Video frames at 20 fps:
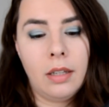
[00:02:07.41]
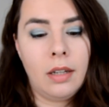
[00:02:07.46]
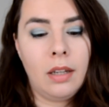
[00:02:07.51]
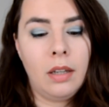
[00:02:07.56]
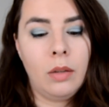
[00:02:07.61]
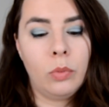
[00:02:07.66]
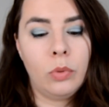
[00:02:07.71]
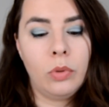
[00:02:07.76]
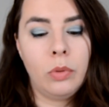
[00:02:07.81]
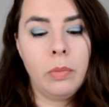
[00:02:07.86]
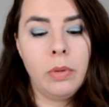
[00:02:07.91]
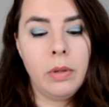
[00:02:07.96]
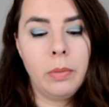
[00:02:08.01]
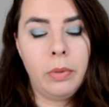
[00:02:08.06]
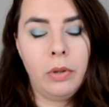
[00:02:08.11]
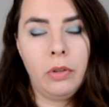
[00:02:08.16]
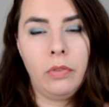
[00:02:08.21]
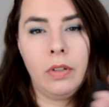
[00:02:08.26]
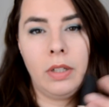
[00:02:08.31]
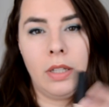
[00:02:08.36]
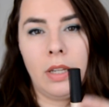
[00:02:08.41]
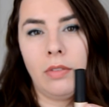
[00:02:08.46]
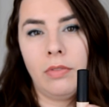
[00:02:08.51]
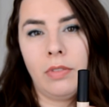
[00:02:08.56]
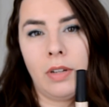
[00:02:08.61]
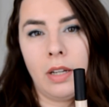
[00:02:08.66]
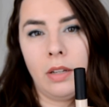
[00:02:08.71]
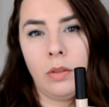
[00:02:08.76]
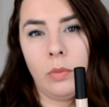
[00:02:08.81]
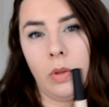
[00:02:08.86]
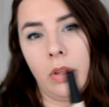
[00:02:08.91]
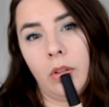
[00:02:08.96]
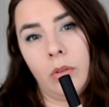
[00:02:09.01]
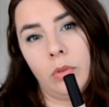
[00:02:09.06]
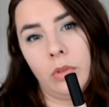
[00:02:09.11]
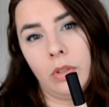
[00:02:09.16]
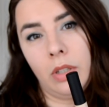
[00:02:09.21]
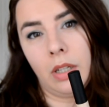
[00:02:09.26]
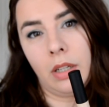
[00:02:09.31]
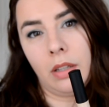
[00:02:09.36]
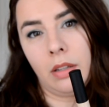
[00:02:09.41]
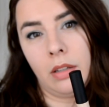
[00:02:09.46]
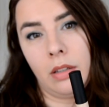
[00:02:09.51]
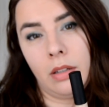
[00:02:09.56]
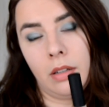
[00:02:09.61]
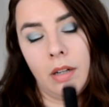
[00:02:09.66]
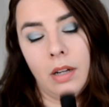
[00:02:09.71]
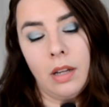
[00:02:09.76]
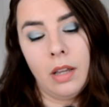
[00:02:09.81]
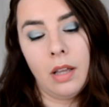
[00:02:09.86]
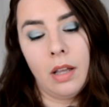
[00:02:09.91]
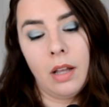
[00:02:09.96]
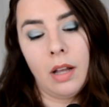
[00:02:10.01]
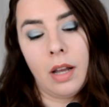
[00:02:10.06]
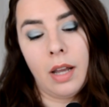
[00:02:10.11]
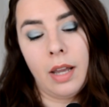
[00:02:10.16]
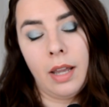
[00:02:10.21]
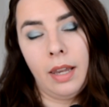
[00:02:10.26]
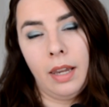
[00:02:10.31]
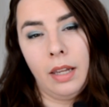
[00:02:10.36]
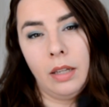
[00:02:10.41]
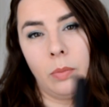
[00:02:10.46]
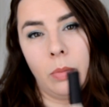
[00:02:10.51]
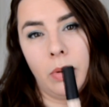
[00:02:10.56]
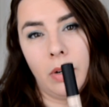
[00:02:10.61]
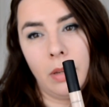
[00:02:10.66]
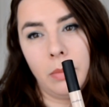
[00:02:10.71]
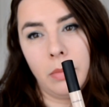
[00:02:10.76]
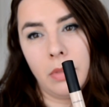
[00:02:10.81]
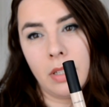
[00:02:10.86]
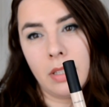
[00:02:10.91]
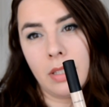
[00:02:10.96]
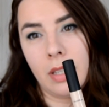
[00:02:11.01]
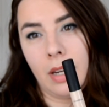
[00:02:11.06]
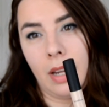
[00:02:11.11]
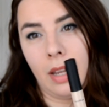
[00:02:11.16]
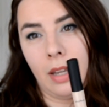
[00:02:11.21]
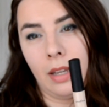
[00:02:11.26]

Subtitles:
and I would be perfectly fine with all the other eyelid primers that I